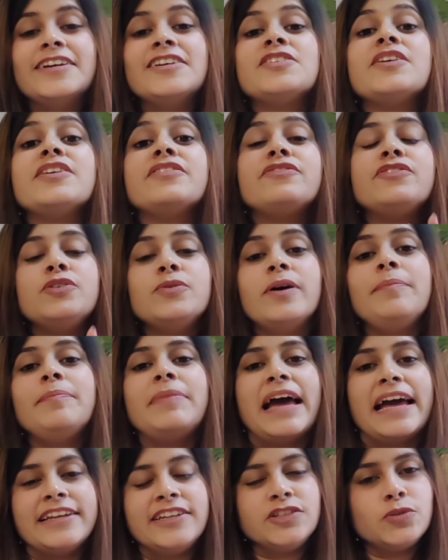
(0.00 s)
So if you are
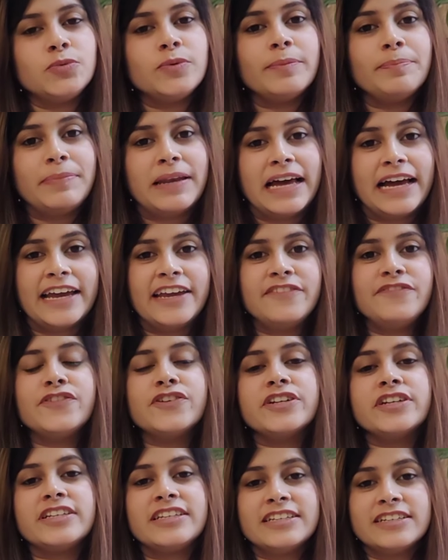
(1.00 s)
planning to apply for
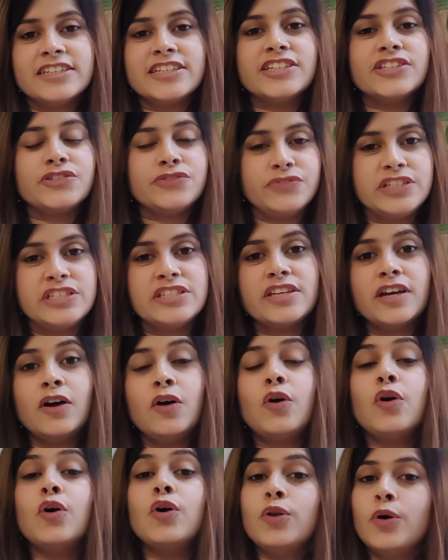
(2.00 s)
a Turkish visa
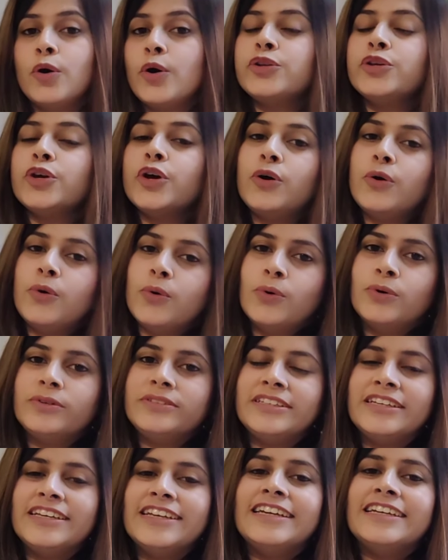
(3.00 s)
all on your
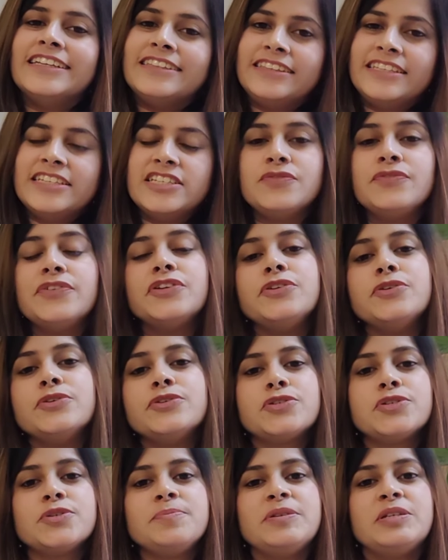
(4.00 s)
own, this video
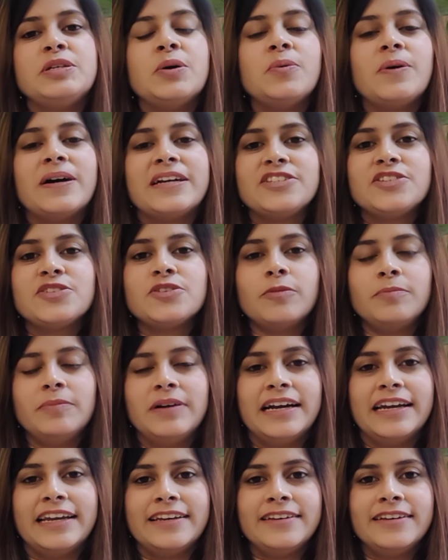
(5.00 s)
should be your one-stop
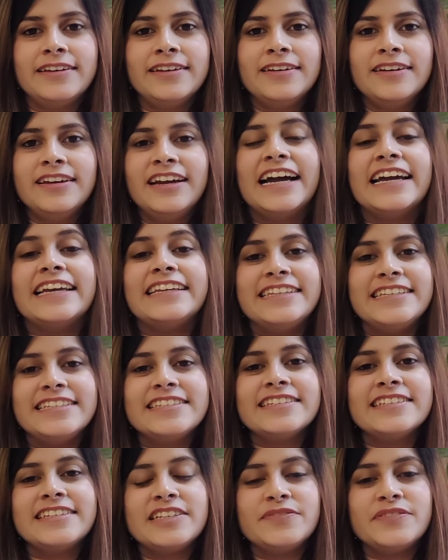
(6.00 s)
guide. I
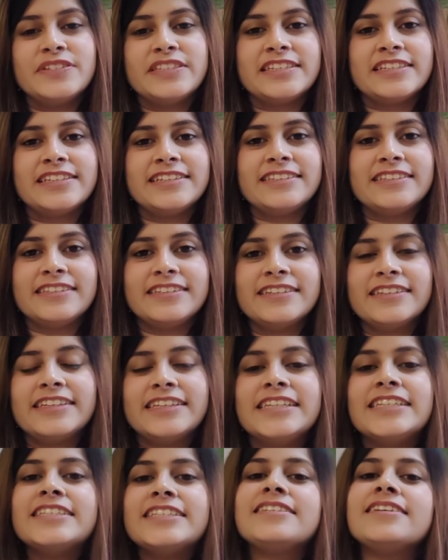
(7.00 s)
recently visited
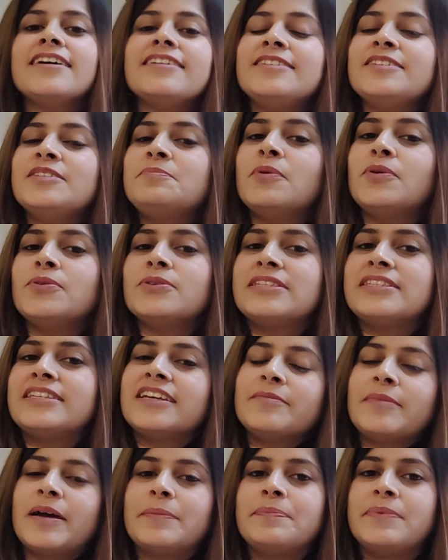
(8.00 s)
Turkey and started
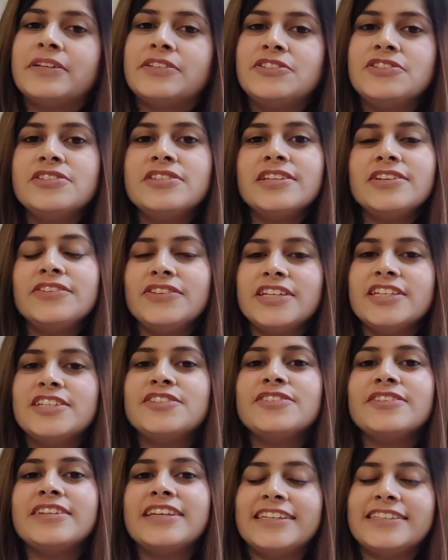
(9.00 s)
posting my pictures and
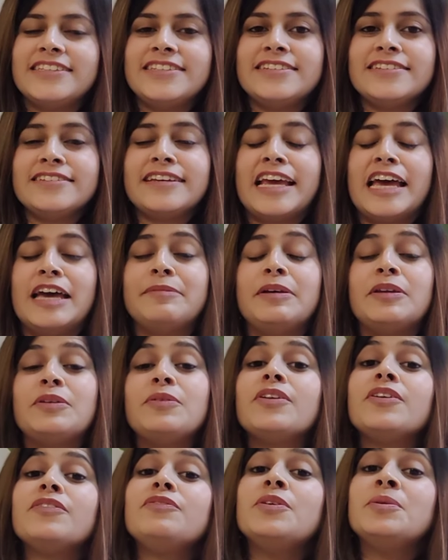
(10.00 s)
reels on Instagram, and
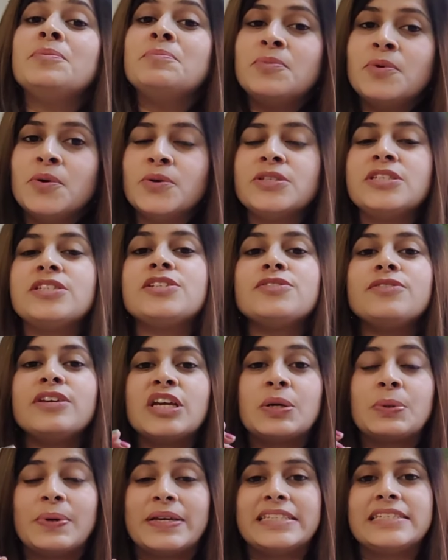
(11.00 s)
one of the most
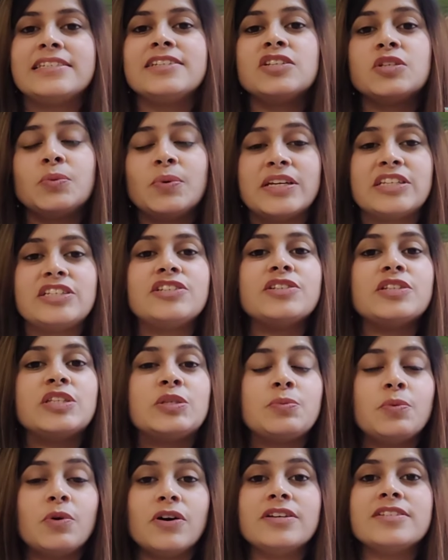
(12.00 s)
requested
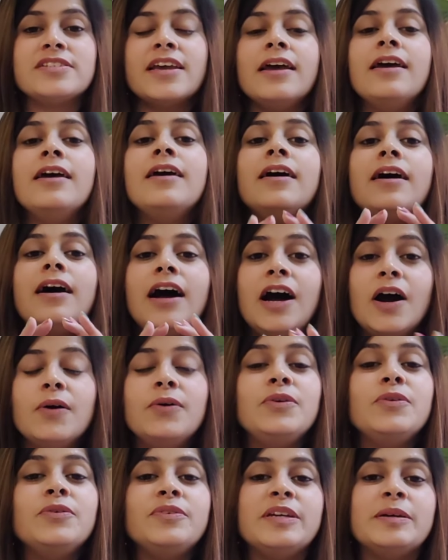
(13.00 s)
questions was,
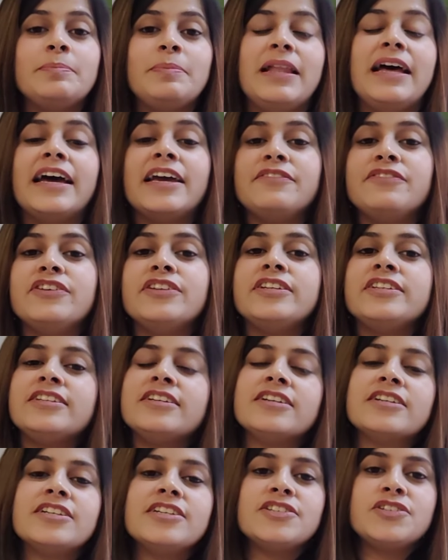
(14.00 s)
how do we apply for a
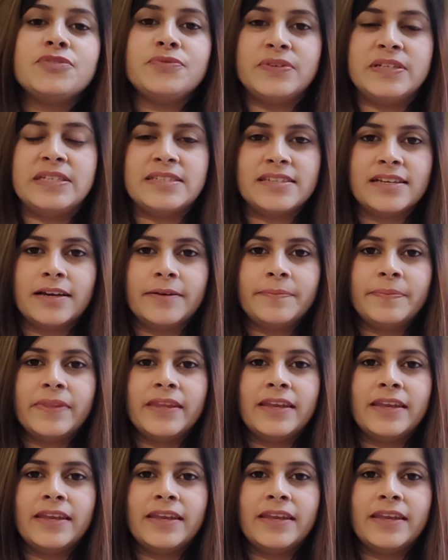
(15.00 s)
Turkish visa?